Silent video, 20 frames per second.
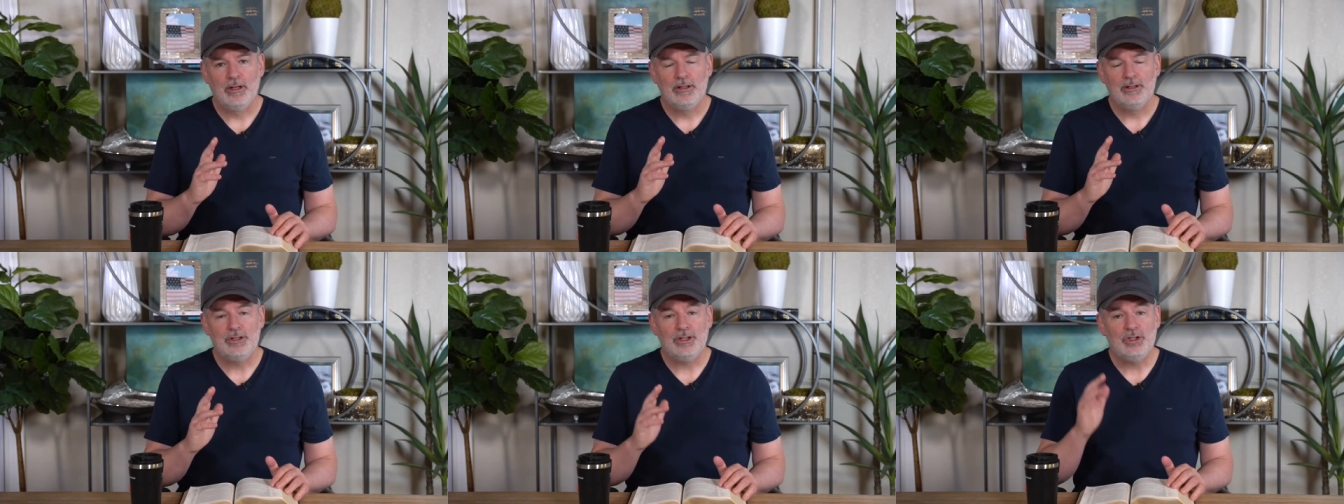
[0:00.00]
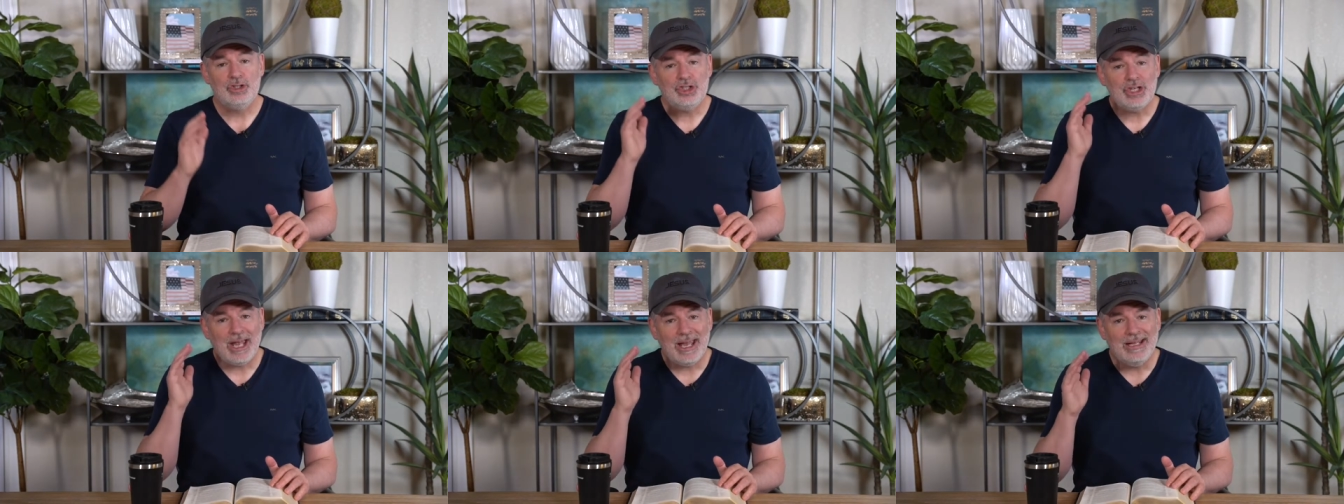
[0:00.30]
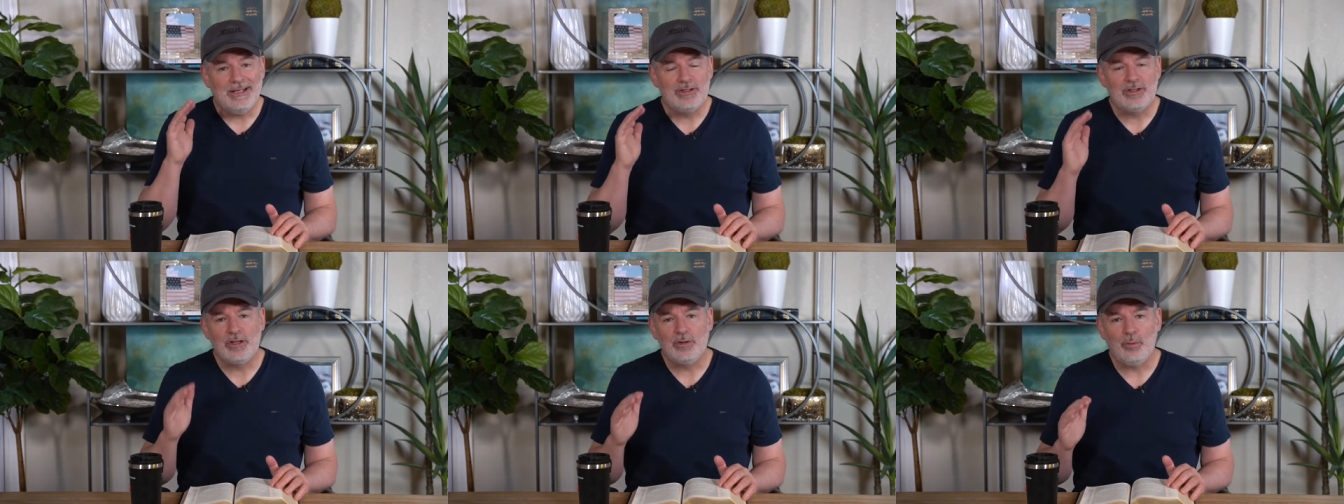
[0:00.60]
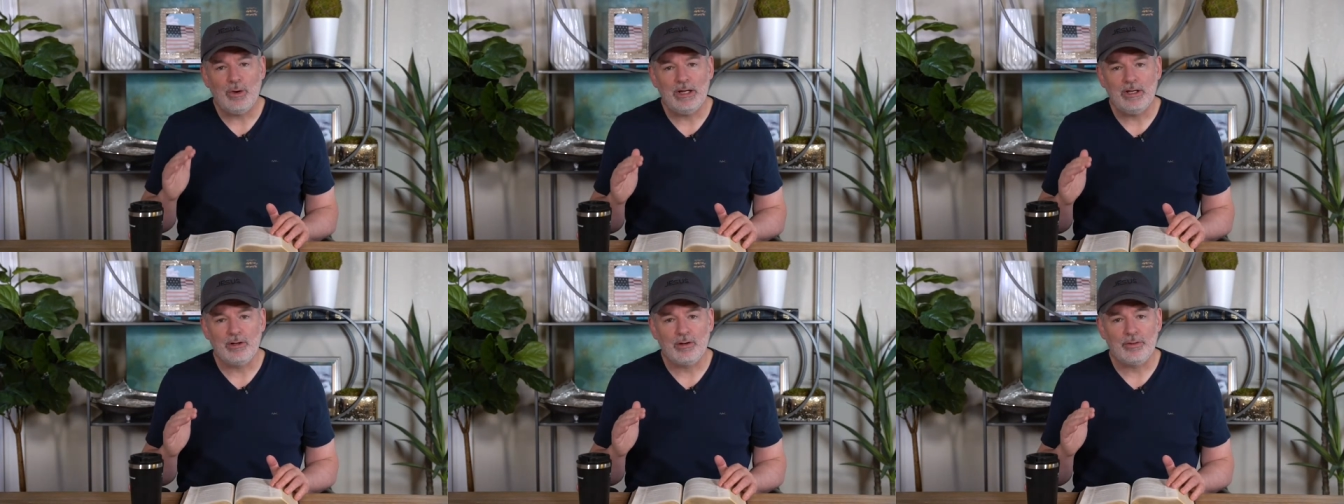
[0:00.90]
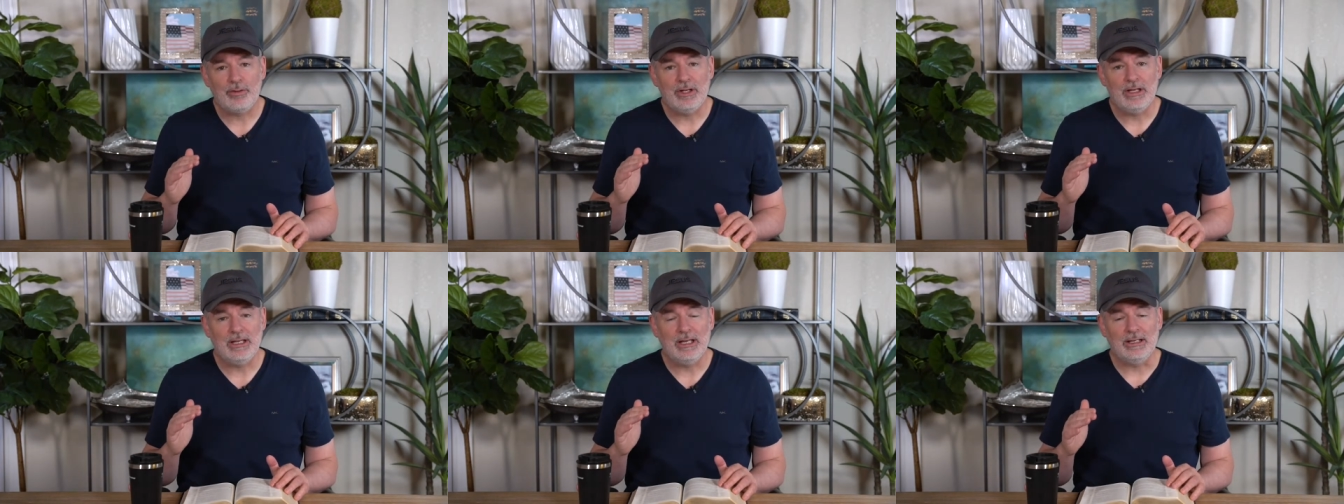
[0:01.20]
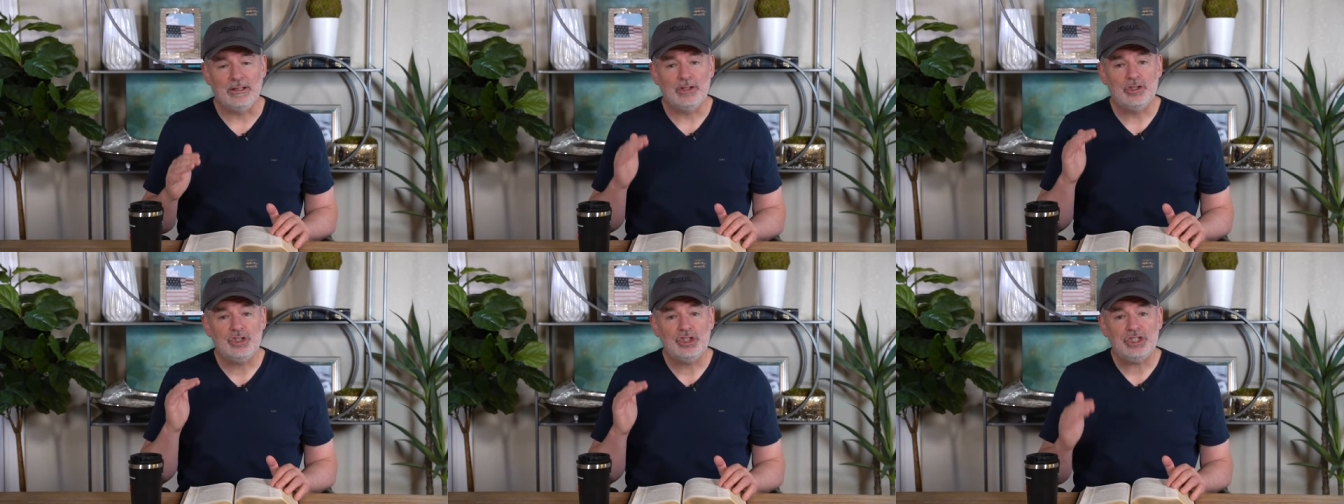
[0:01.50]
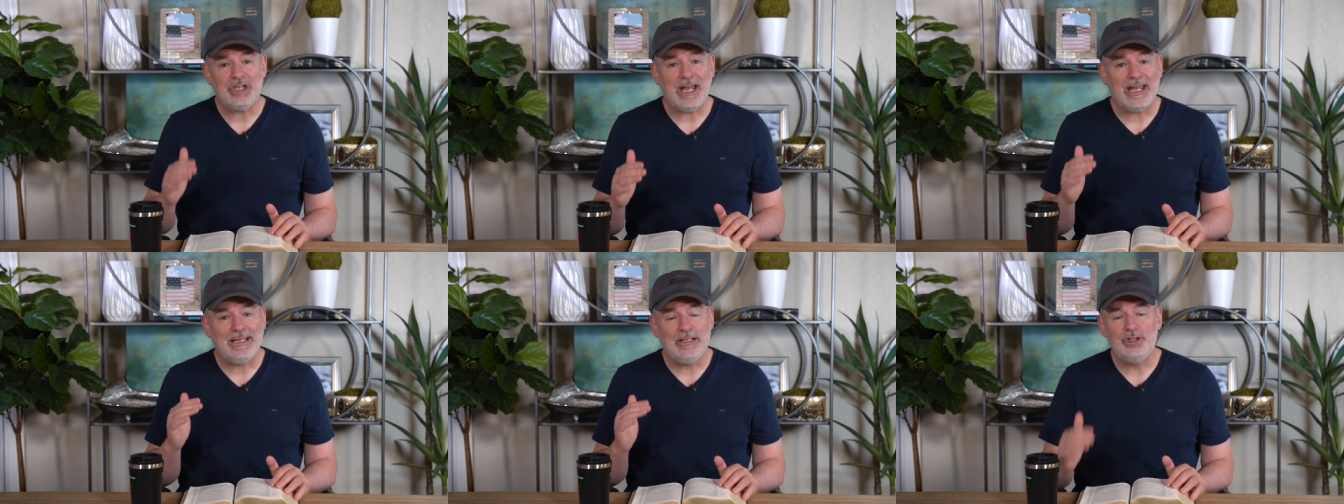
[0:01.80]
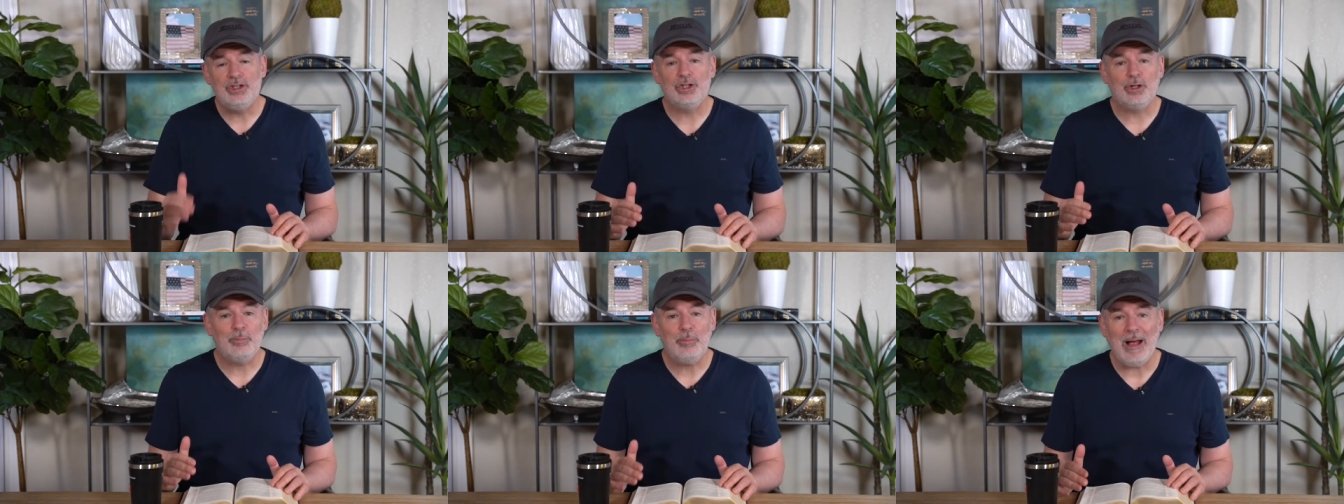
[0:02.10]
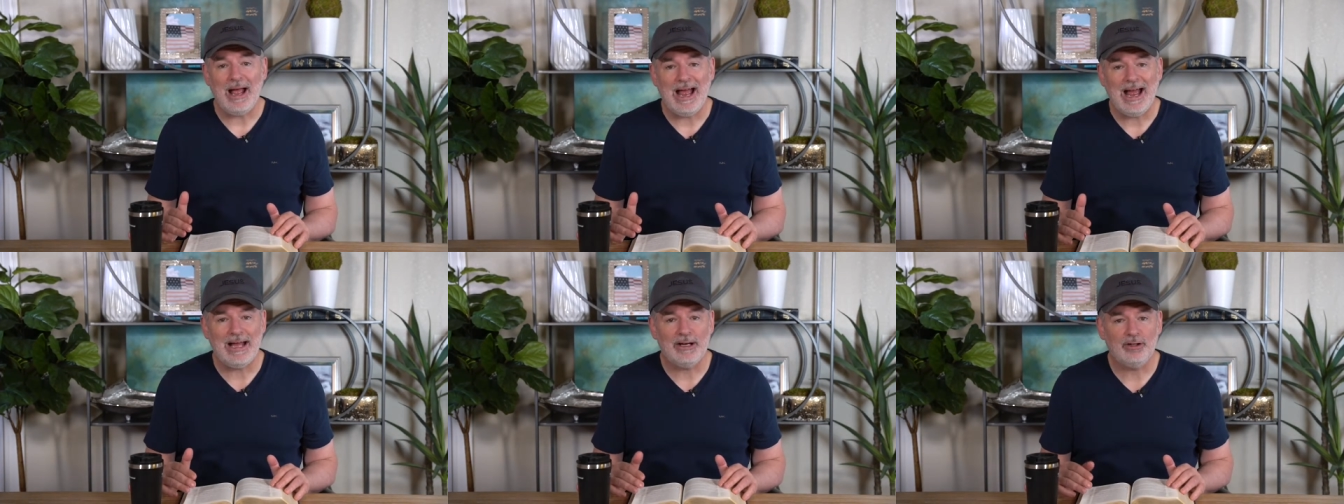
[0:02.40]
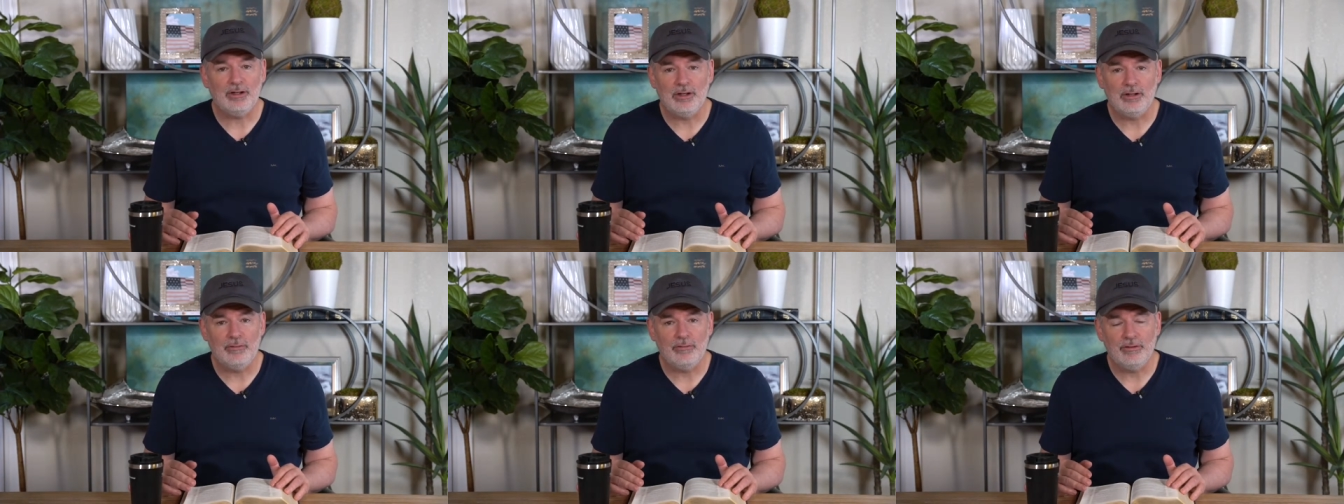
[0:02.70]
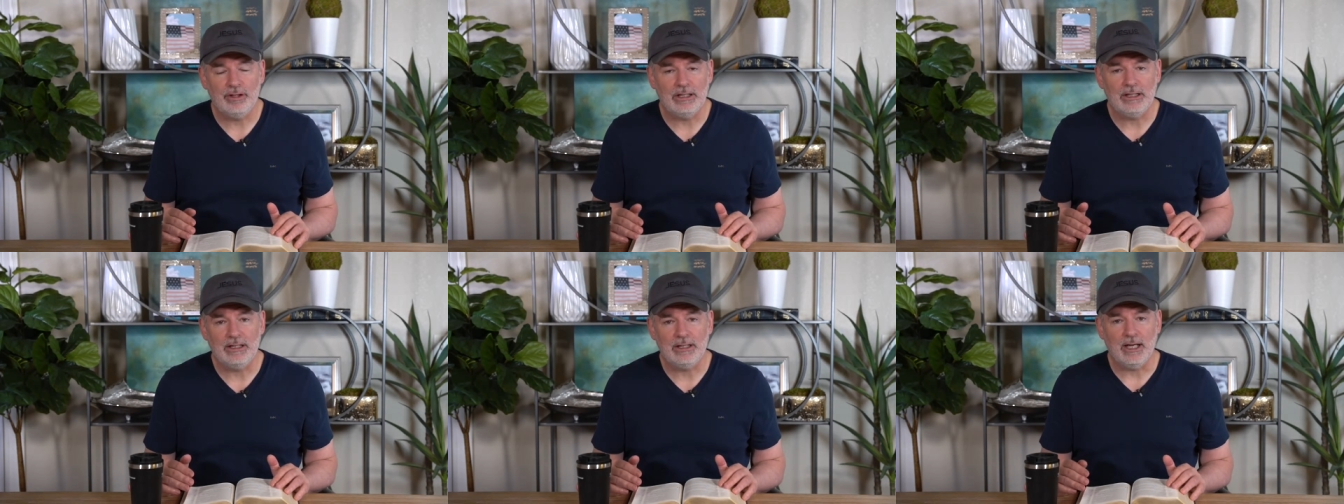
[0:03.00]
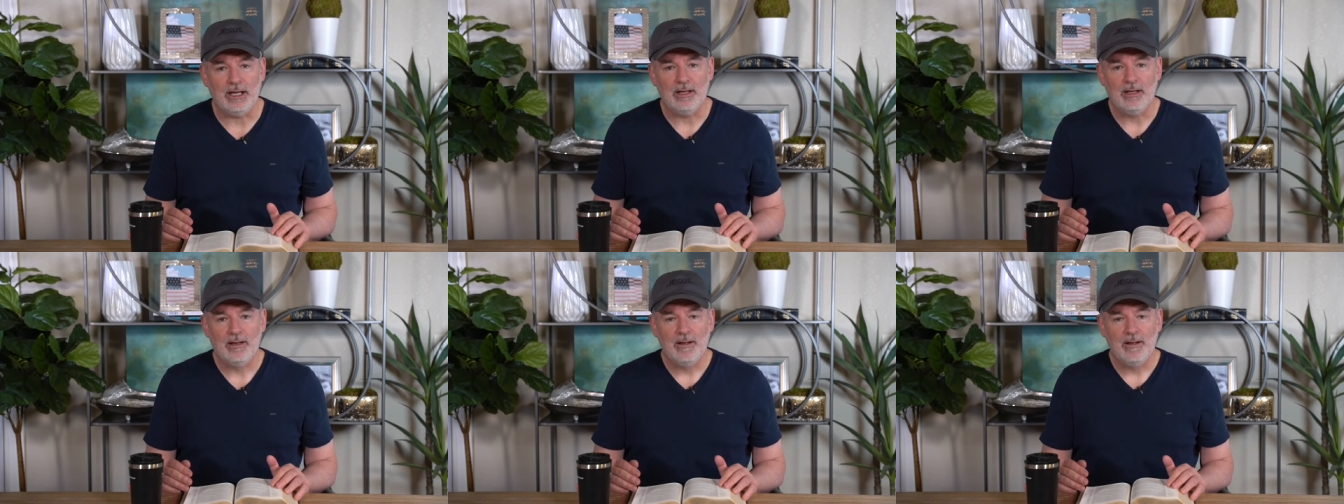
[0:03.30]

to change the way you're thinking, to change your pattern of thinking.